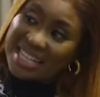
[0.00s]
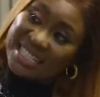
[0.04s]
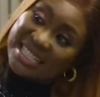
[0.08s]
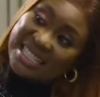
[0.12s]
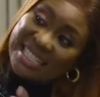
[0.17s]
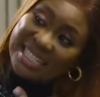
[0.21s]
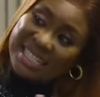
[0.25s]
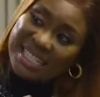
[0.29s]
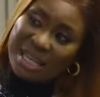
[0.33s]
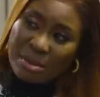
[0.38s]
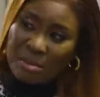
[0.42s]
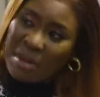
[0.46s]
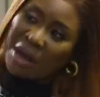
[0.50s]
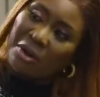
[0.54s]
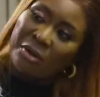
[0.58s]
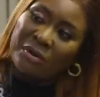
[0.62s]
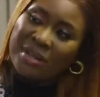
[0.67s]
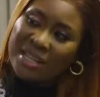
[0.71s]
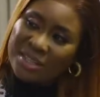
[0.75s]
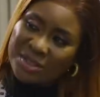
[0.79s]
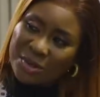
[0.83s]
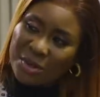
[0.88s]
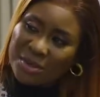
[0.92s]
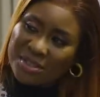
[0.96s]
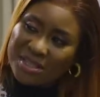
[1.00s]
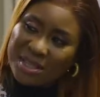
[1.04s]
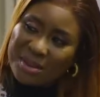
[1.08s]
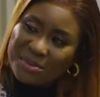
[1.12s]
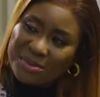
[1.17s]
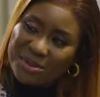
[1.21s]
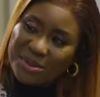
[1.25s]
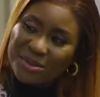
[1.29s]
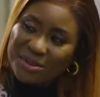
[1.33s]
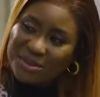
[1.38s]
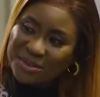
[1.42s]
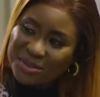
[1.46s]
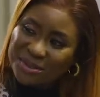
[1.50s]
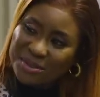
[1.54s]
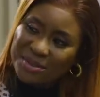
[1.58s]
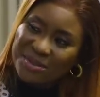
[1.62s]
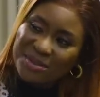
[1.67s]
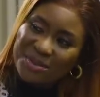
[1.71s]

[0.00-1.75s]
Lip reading: As in Immaculate Conception.